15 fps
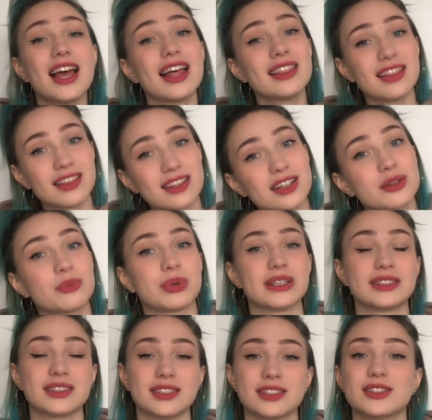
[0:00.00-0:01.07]
and that their
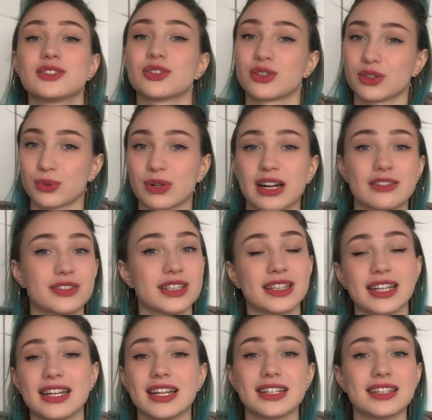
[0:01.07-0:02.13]
business or whatever
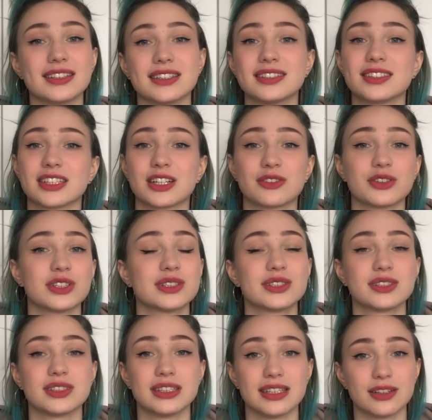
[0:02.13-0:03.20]
they needed the
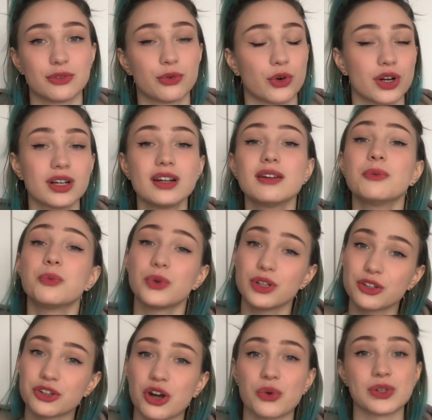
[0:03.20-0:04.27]
service for
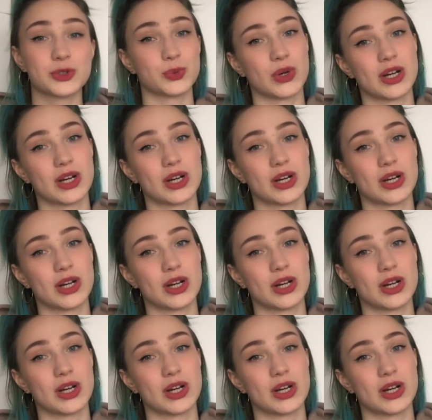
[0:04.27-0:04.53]
will grow as